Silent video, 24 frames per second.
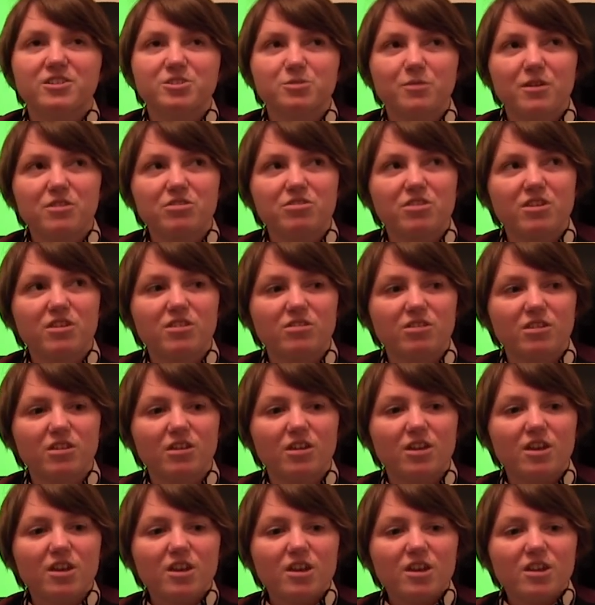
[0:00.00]
So I think
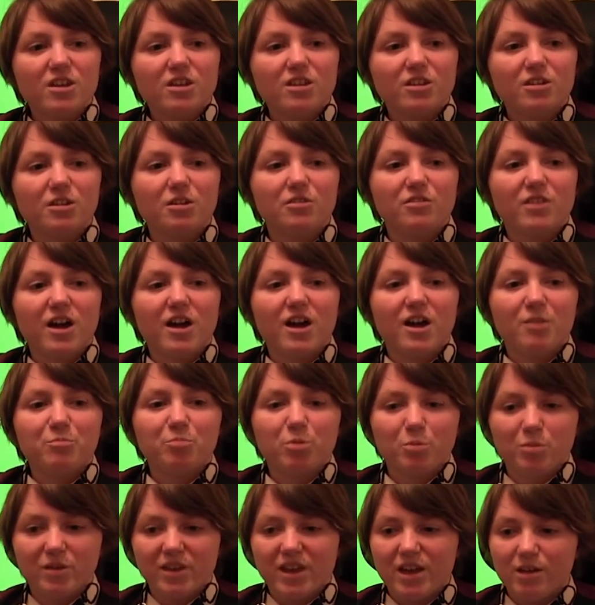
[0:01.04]
that you know that
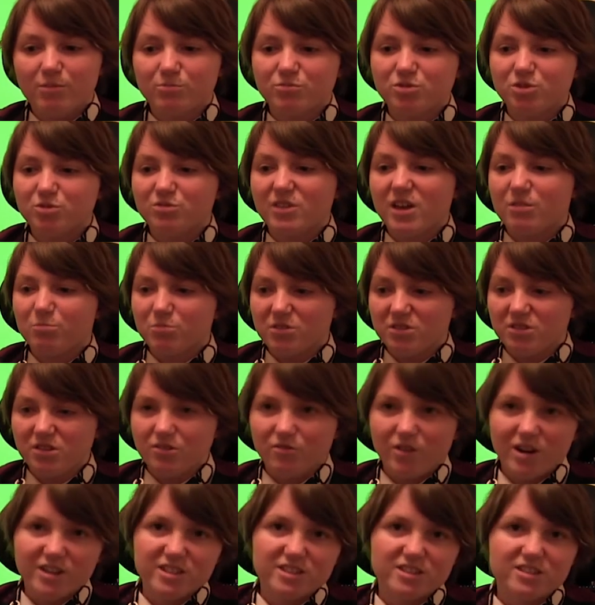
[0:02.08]
probably helped you then with
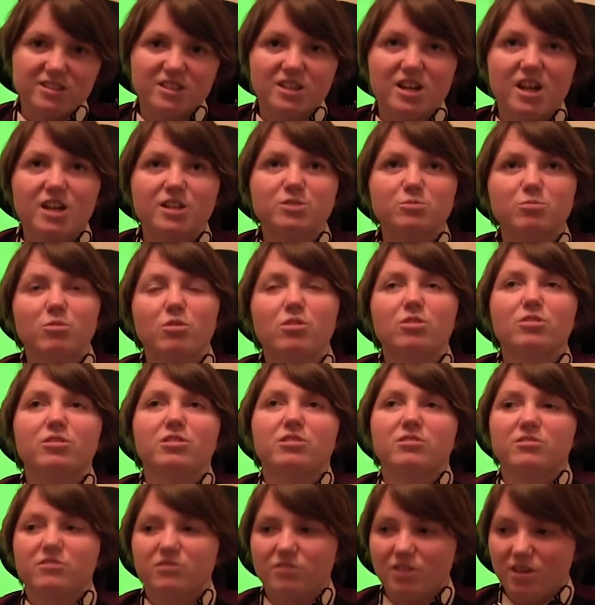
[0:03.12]
the writing of the next one
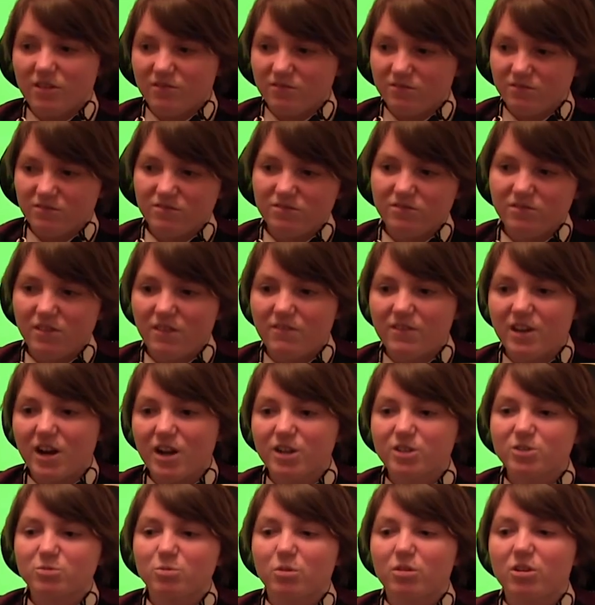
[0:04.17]
and and then the
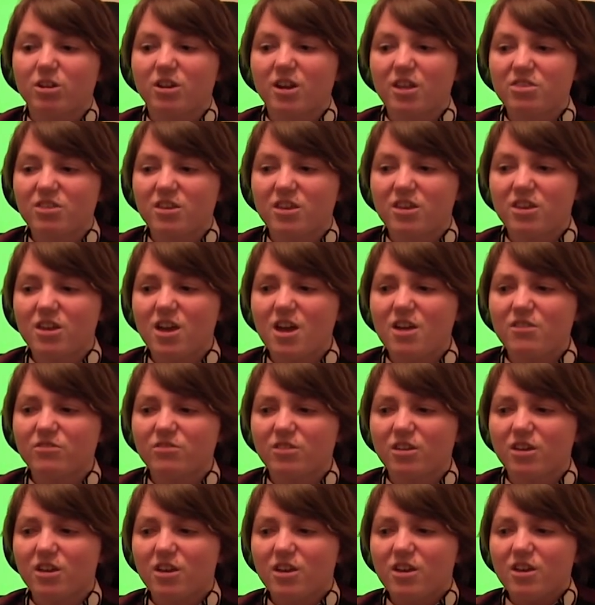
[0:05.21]
next one, and I think yeah
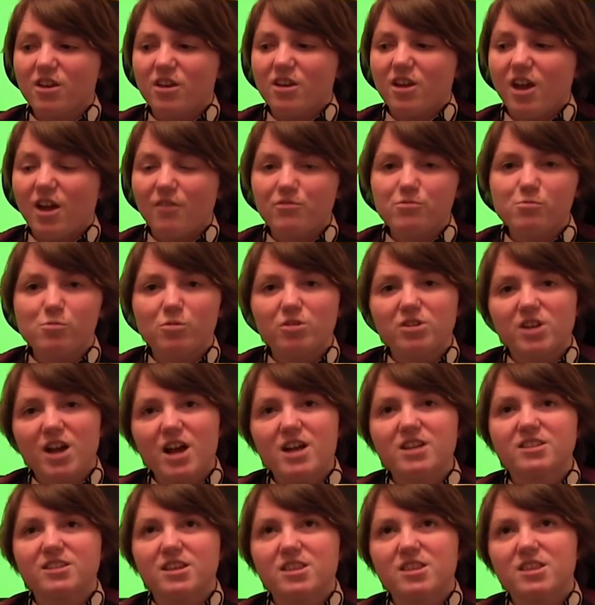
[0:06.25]
that everyone
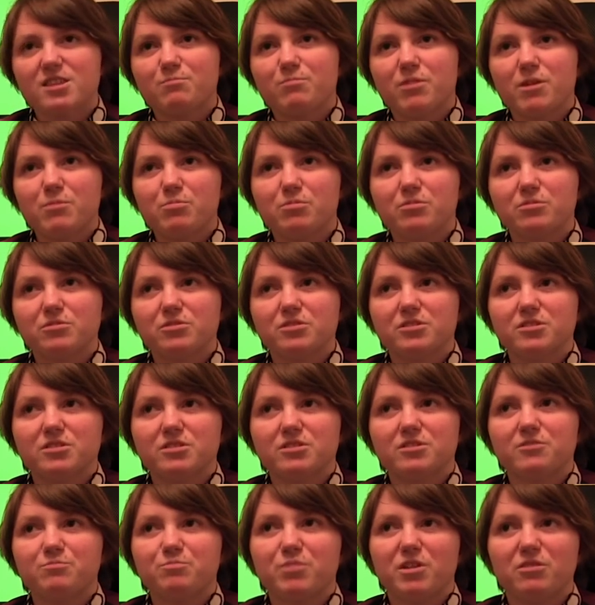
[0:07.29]
has. I think people that
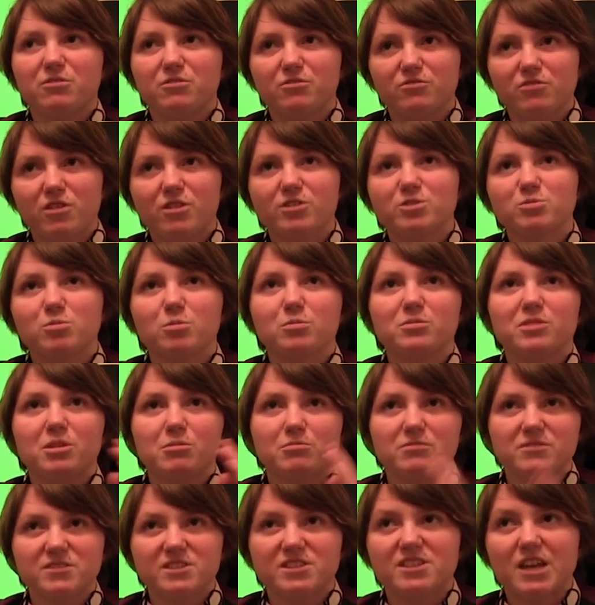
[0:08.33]
have been in the first one, when they
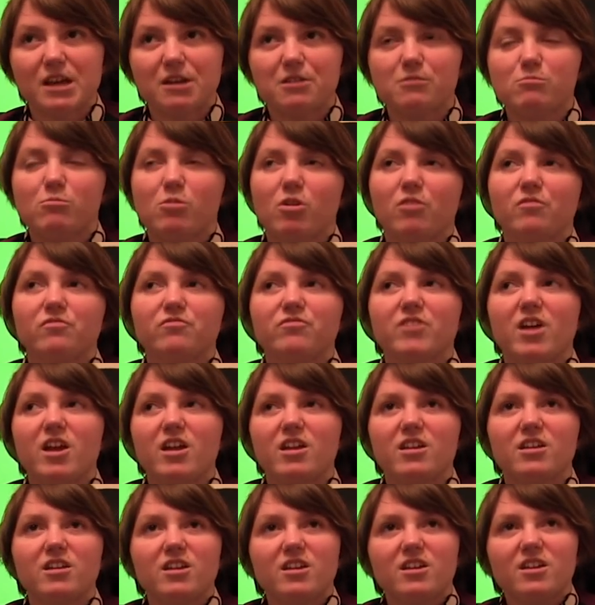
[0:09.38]
were the second one,
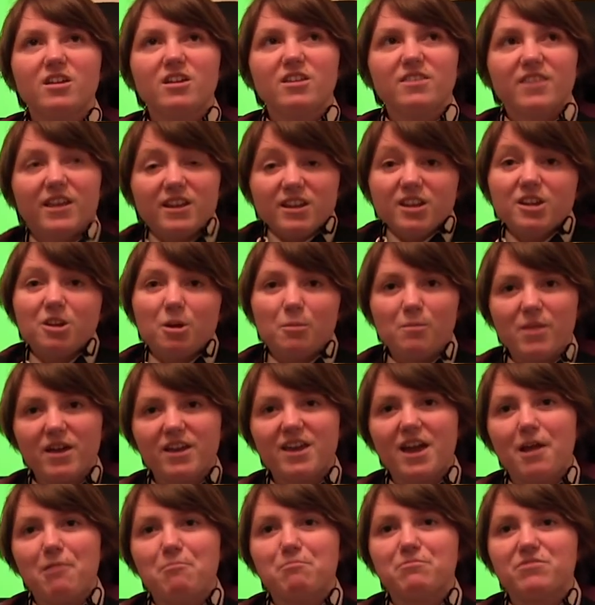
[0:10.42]
they they did up their
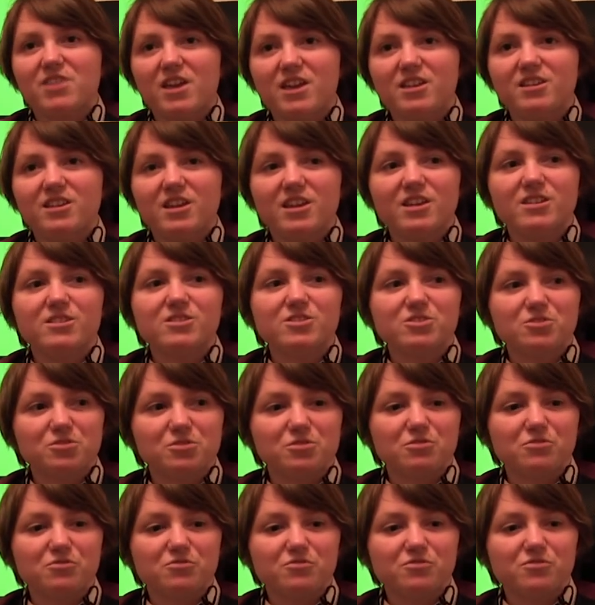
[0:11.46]
game. They did
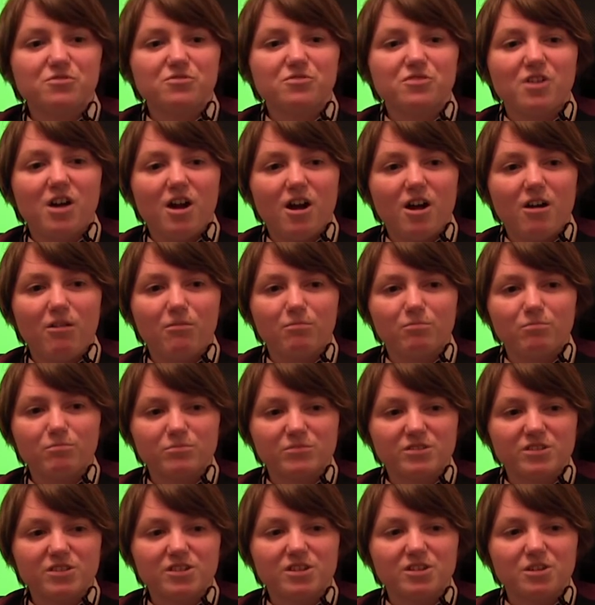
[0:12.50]
sort of
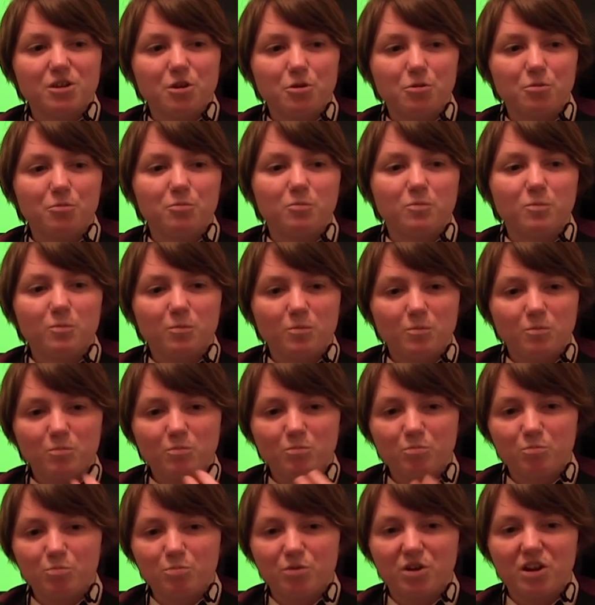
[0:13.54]
um, you know
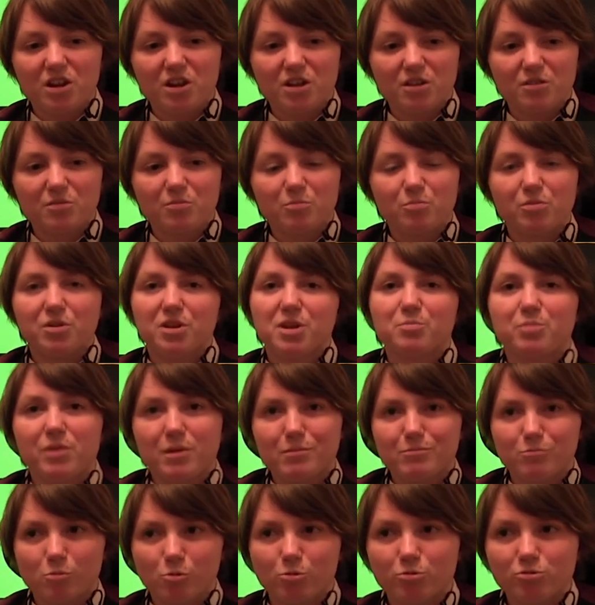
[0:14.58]
bring bring a
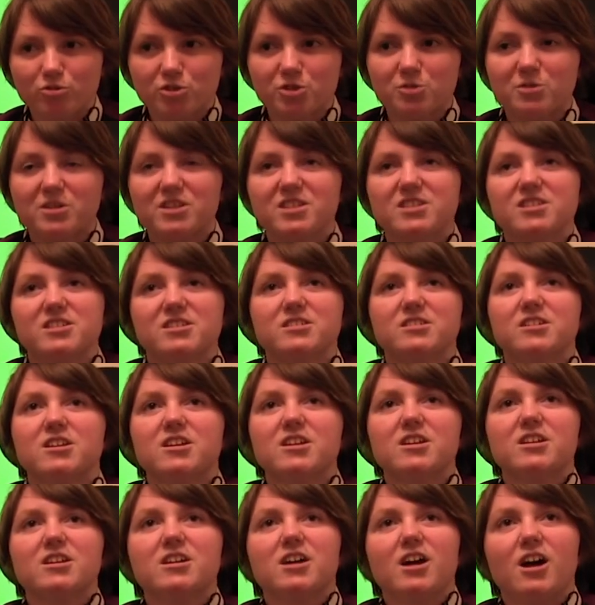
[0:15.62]
bit more to it and.
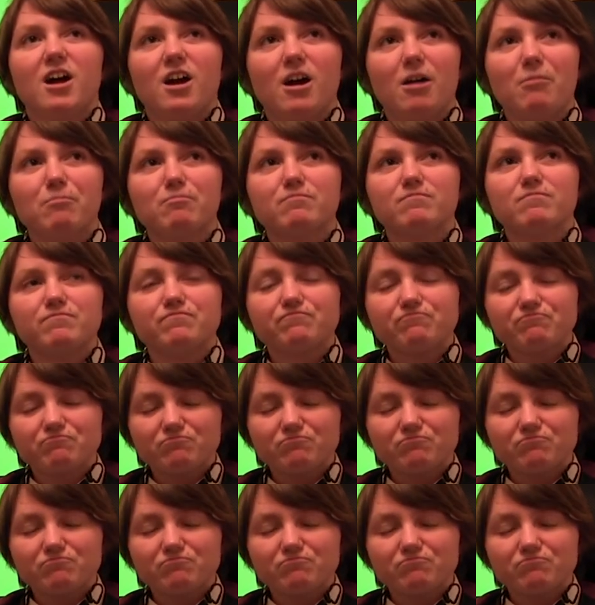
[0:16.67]
Um,